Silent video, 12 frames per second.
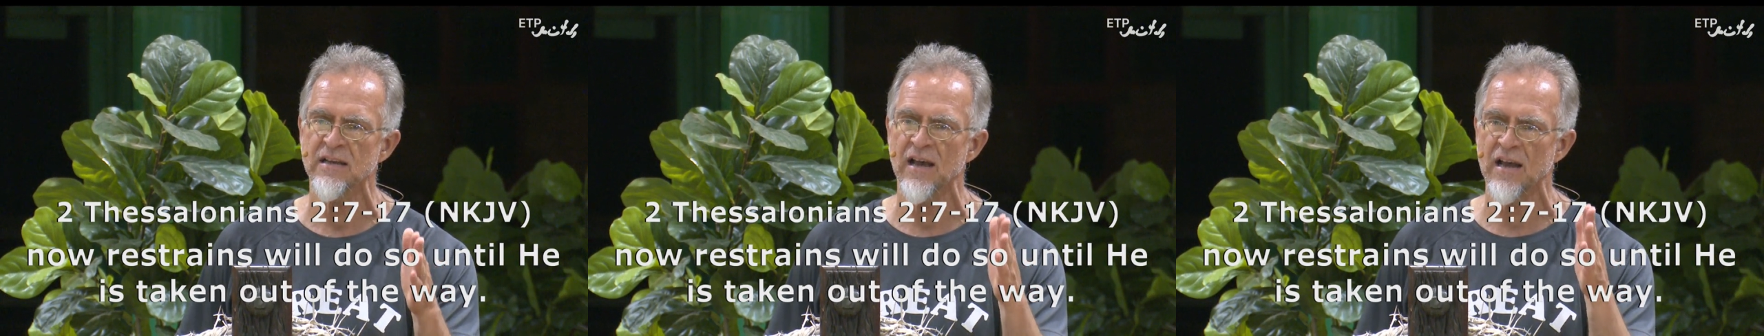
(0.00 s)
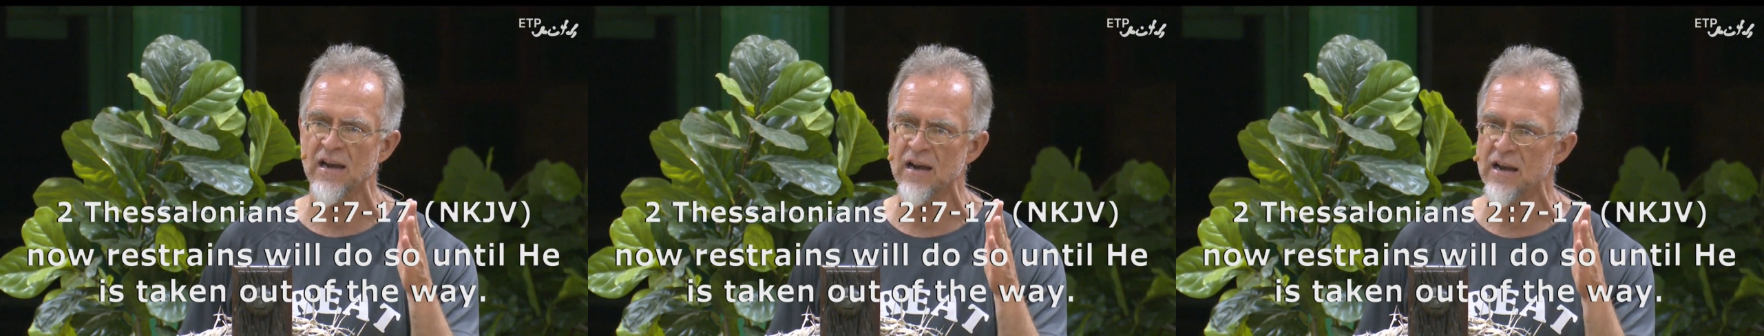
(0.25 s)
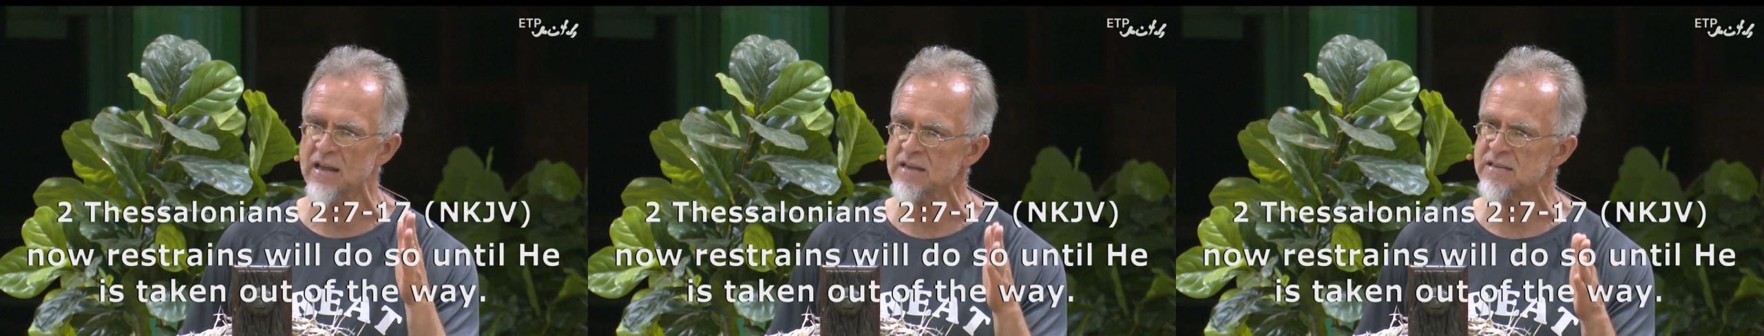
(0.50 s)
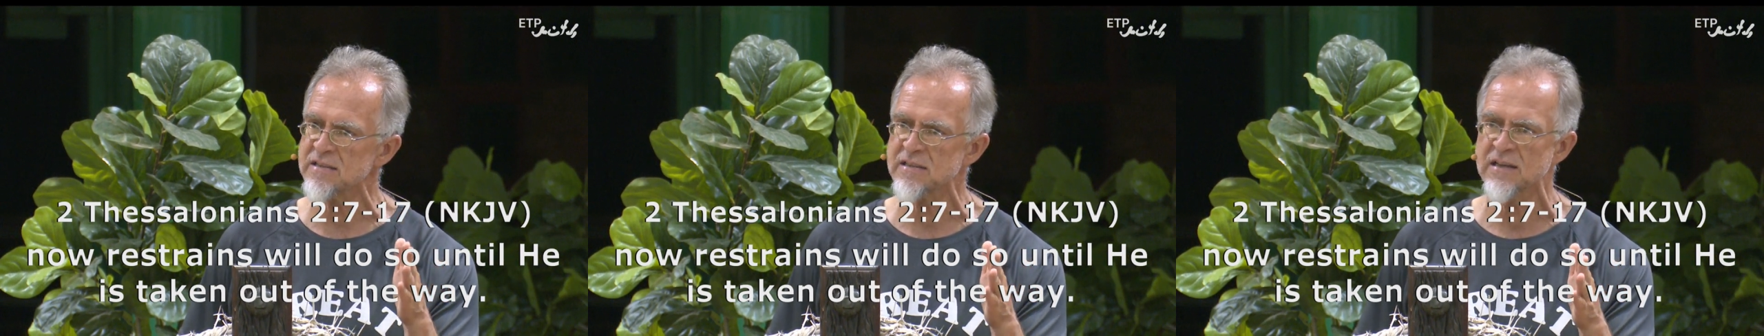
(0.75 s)
and
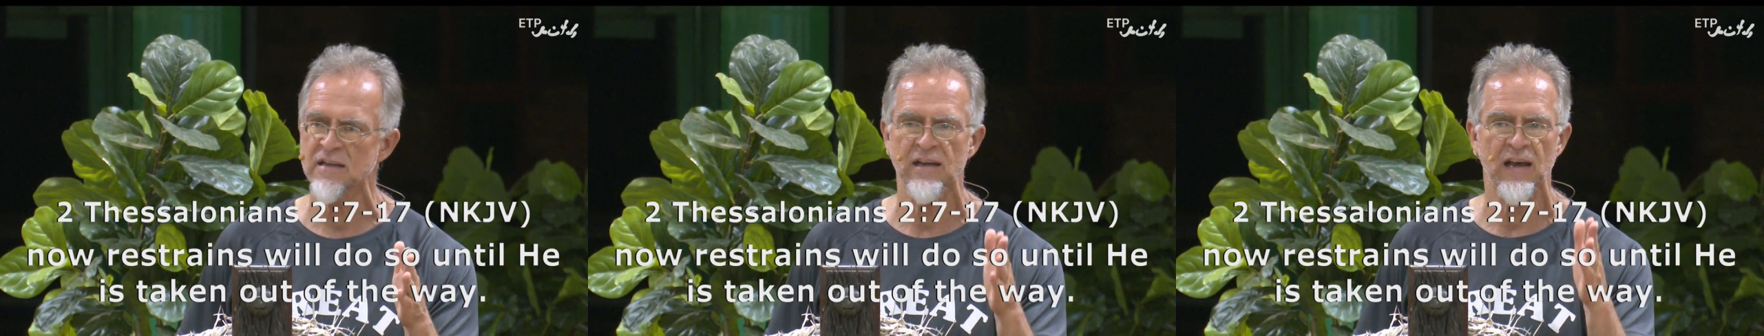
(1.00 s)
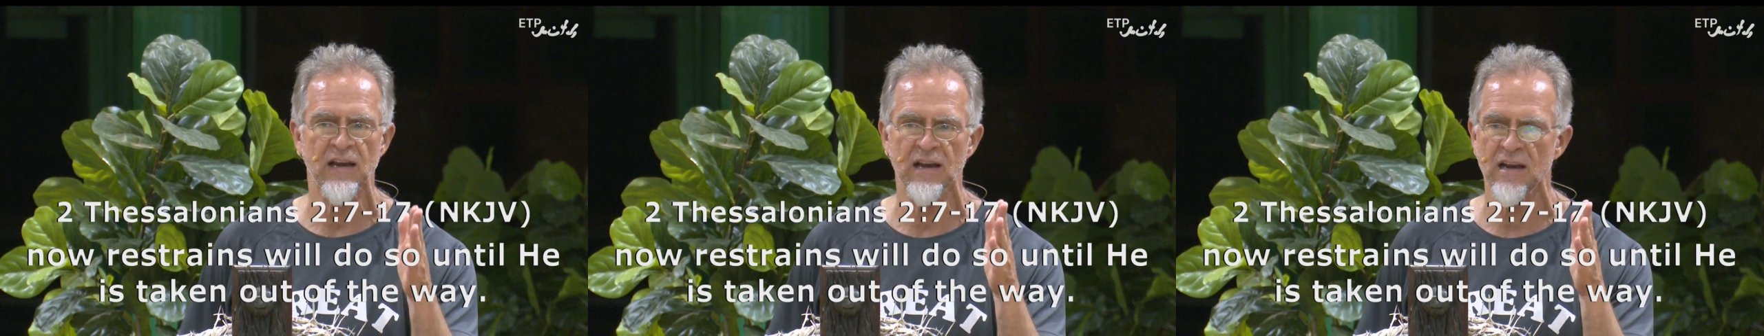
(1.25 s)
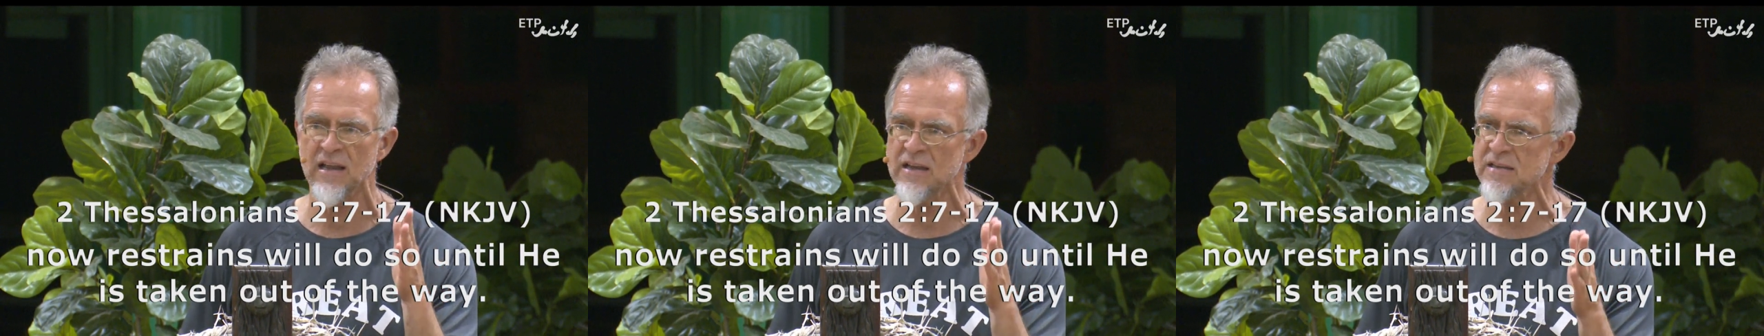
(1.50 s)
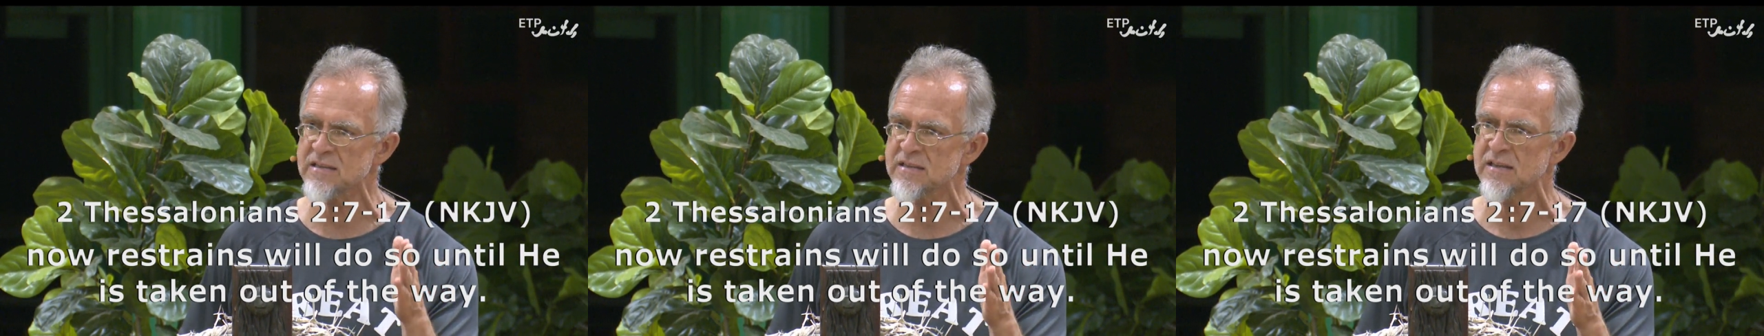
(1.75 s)
less and
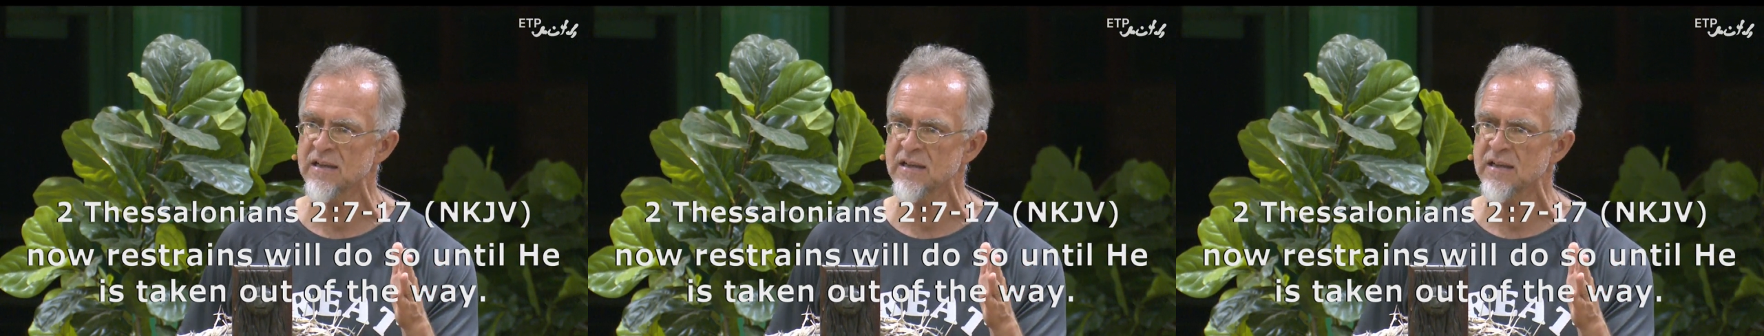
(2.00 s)
less